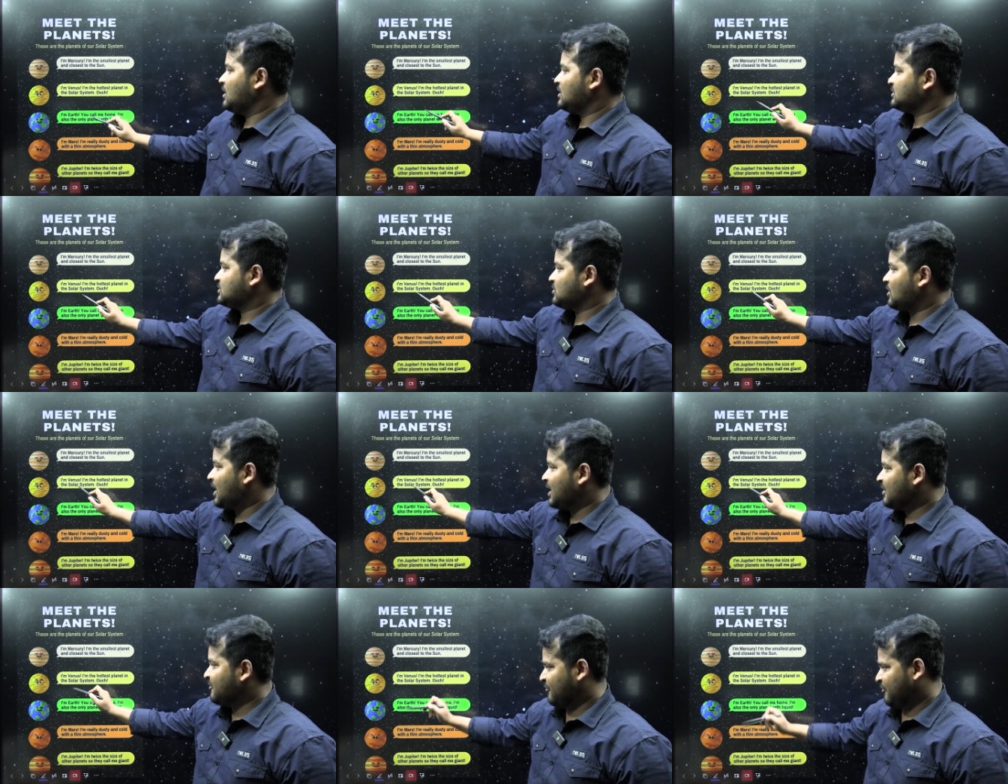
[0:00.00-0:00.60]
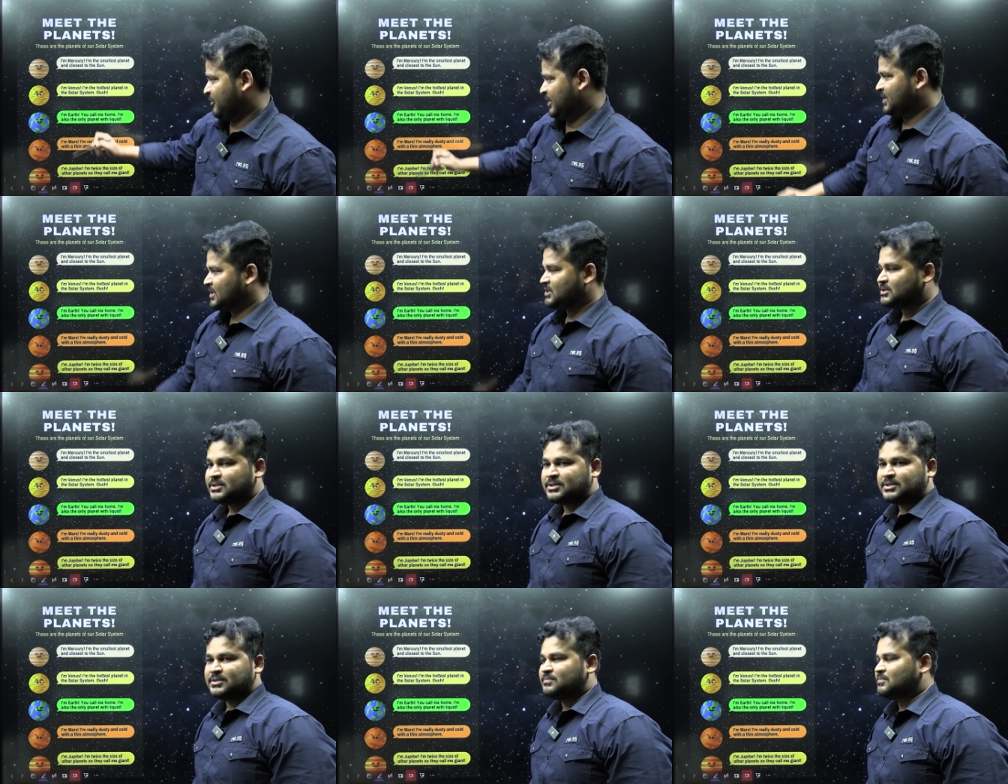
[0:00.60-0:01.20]
So I'm
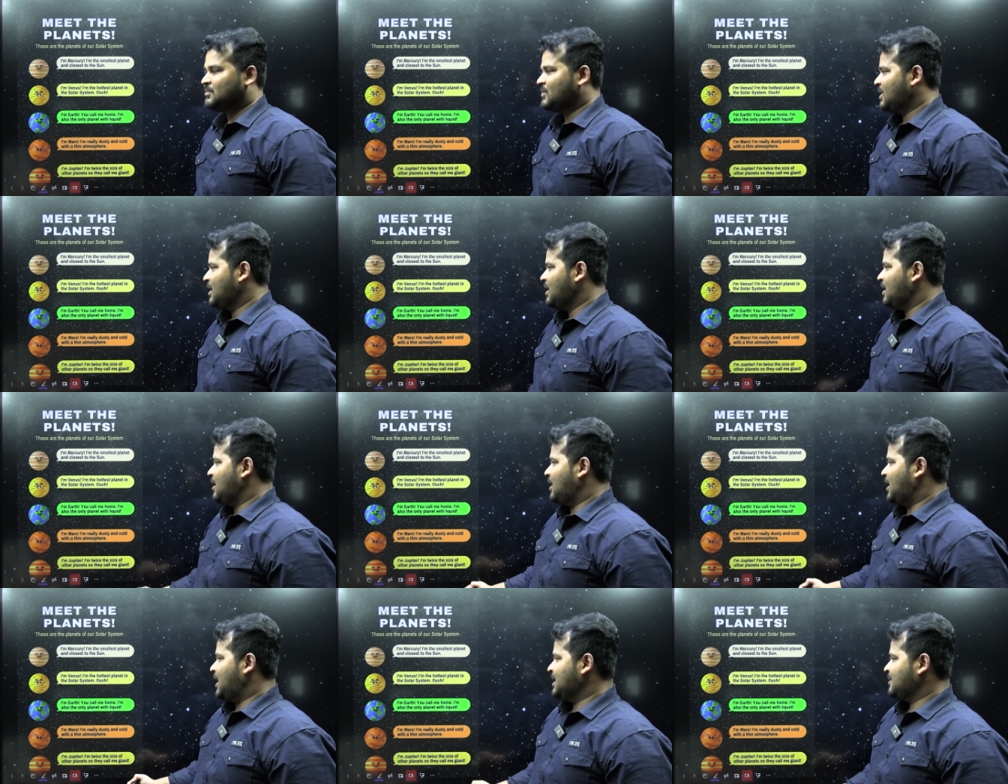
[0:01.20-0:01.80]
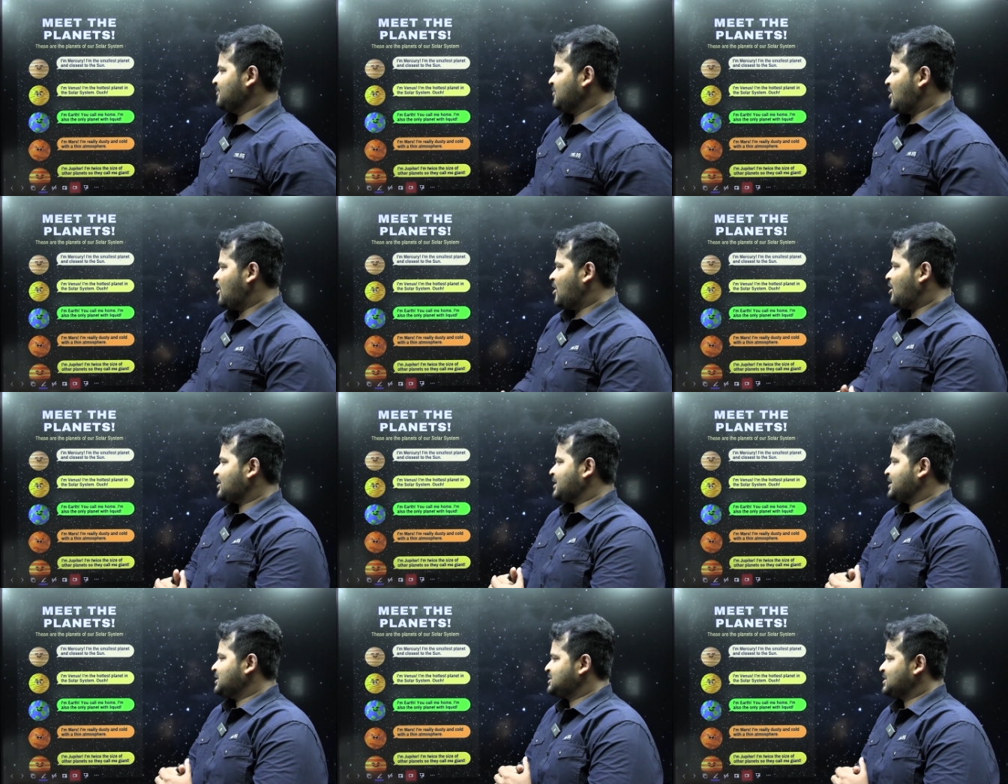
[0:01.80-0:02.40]
Venus. I am
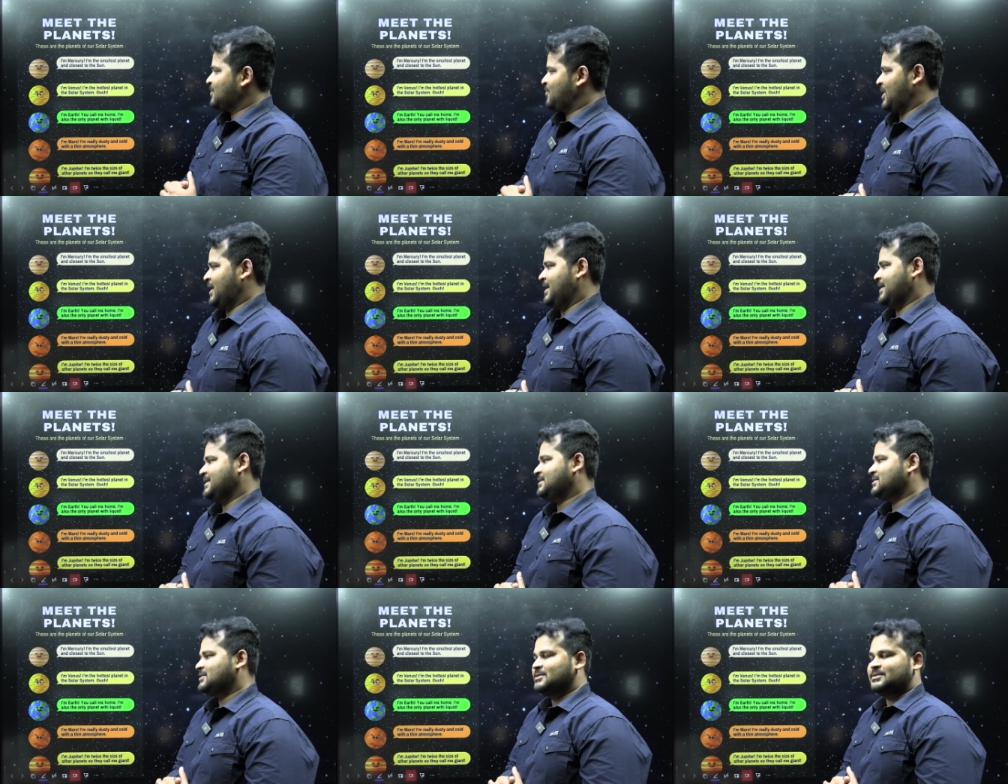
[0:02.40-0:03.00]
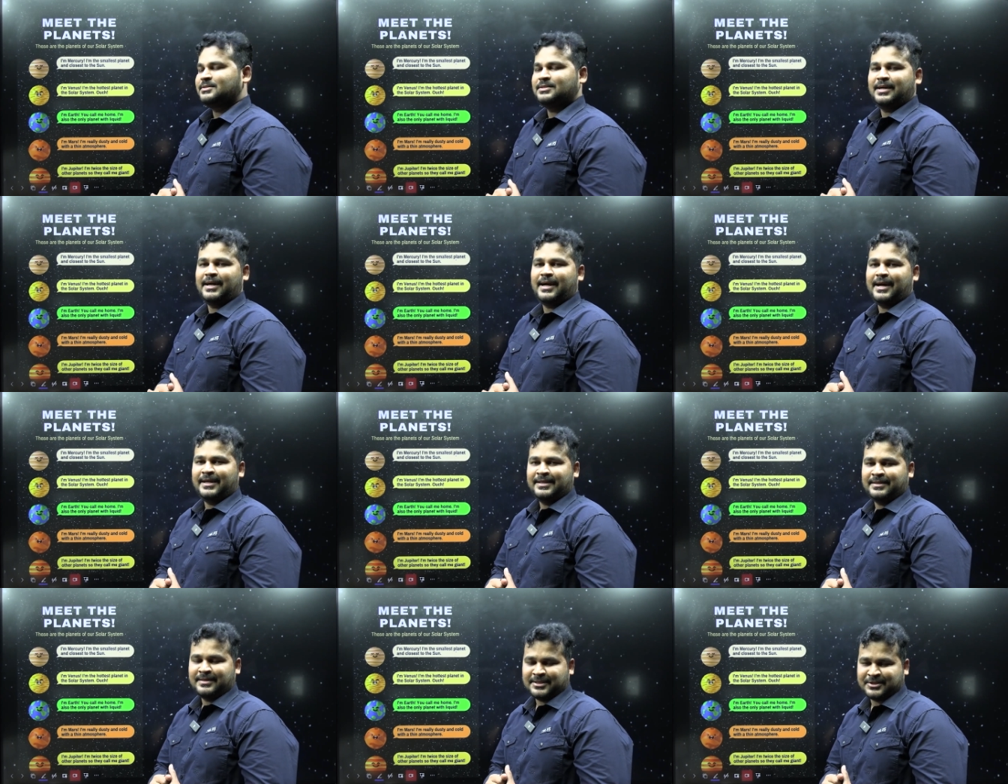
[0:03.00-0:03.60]
hottest planet
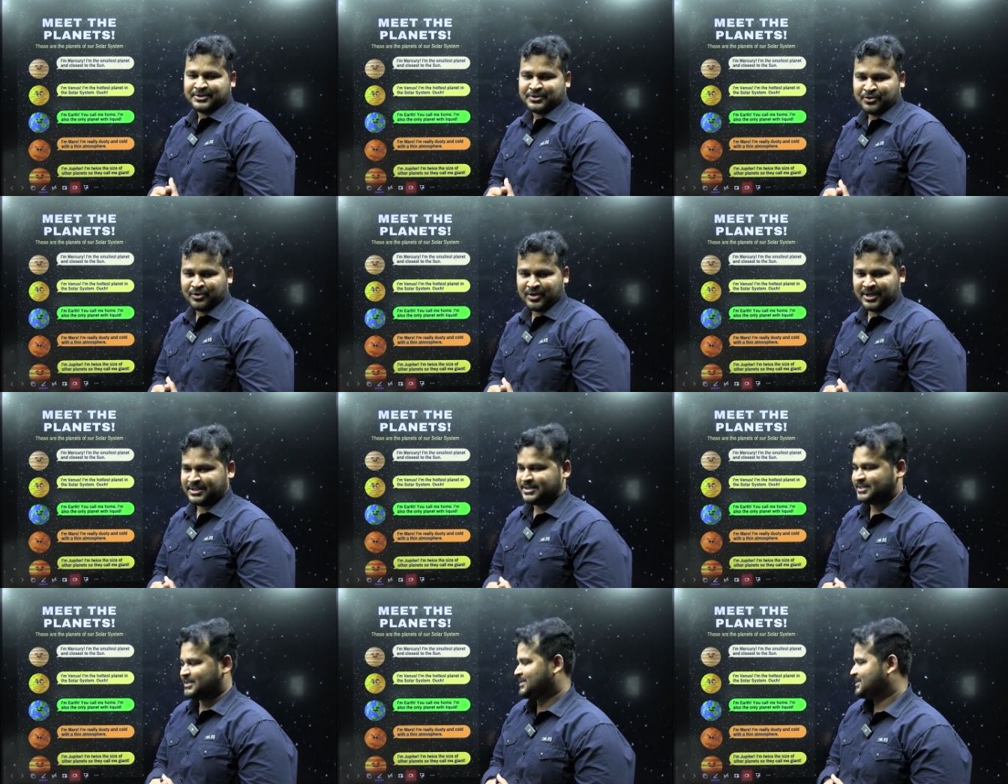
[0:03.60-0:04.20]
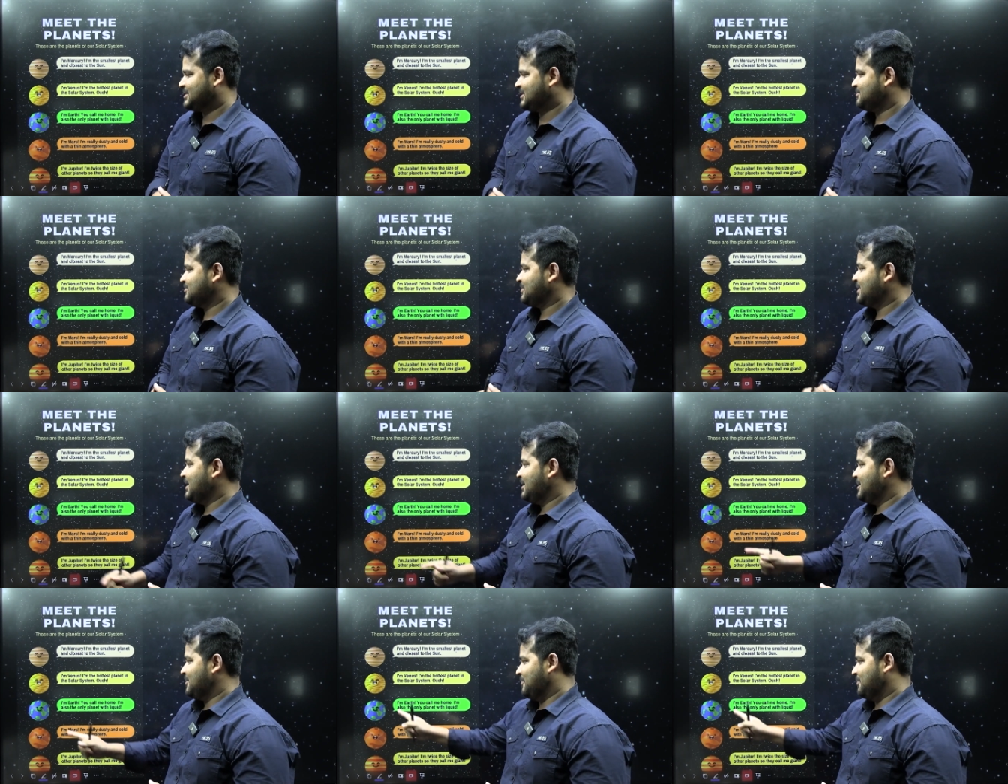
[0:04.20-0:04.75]
in the solar system.